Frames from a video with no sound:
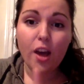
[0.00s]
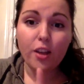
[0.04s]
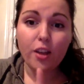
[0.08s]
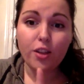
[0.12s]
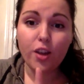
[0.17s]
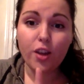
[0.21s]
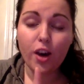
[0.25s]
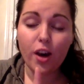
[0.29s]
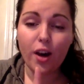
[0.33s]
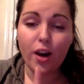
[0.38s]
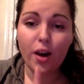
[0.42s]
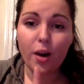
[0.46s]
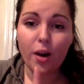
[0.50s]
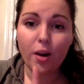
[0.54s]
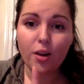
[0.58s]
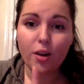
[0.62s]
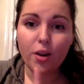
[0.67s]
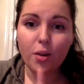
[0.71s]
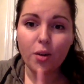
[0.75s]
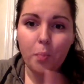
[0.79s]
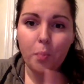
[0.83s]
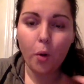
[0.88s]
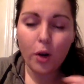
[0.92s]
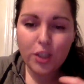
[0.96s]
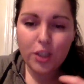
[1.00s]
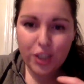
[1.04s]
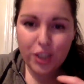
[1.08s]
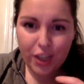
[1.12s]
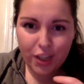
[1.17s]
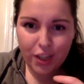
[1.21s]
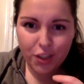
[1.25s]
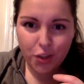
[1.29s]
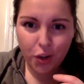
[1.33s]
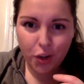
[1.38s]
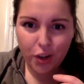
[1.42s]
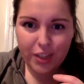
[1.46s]
The portion
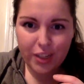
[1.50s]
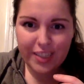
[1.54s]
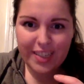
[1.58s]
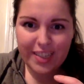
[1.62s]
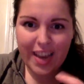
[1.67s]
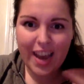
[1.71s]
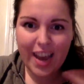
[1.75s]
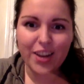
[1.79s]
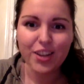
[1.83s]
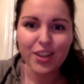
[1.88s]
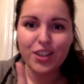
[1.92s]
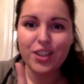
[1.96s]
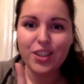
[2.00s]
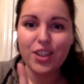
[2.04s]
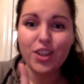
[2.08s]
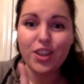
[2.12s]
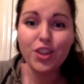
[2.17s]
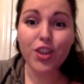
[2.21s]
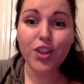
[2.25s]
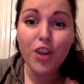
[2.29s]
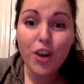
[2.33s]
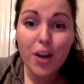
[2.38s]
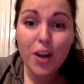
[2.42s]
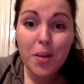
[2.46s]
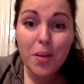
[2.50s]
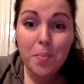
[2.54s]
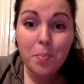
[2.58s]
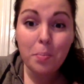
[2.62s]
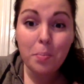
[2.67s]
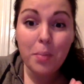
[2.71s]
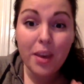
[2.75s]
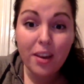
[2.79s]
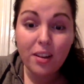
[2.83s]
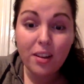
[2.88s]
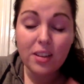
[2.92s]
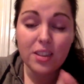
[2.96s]
control containers, 30
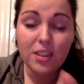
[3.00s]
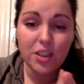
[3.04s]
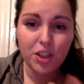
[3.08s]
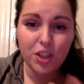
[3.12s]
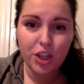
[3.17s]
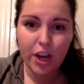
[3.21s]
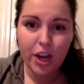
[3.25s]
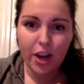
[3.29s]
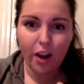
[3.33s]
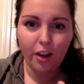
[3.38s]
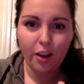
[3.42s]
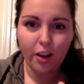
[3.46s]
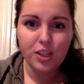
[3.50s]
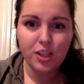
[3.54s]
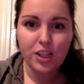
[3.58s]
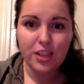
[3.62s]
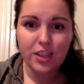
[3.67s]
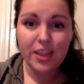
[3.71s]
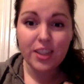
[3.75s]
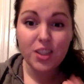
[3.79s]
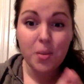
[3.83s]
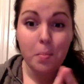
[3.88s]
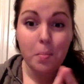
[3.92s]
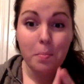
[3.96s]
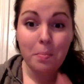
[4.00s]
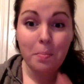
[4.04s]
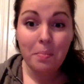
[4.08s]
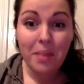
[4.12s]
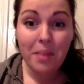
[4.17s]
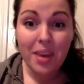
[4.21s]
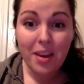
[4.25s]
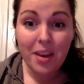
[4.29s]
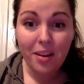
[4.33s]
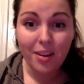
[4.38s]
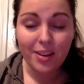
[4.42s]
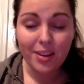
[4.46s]
meals of Shakeology. That's
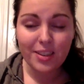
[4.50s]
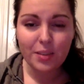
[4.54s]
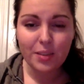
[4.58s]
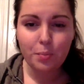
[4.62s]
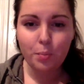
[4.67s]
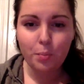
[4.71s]
meals.